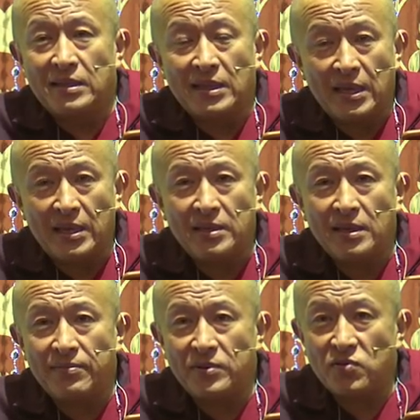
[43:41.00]
then
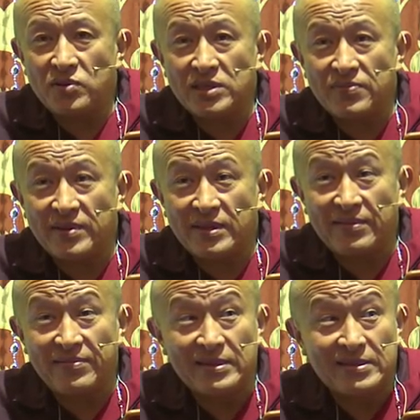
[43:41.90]
Avalokiteshvara gave
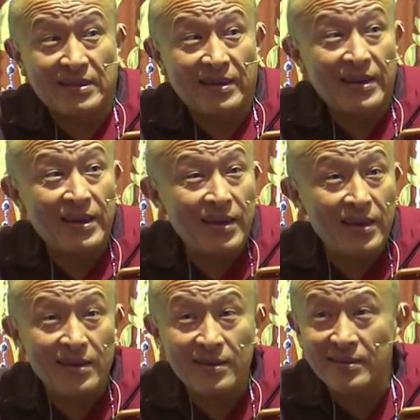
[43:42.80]
these
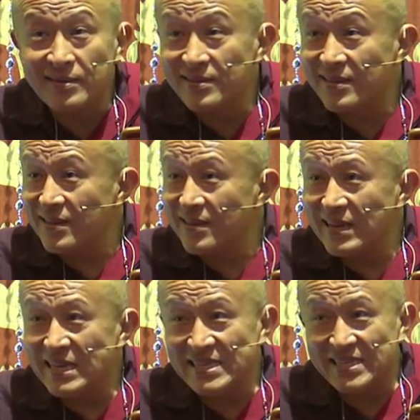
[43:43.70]
lengthy
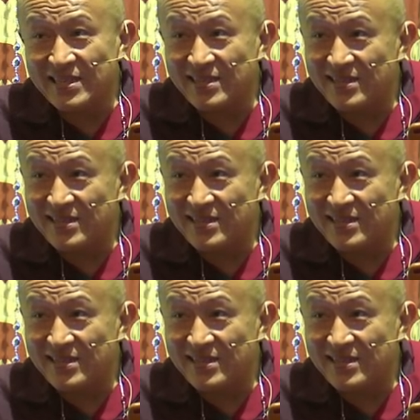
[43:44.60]
answers.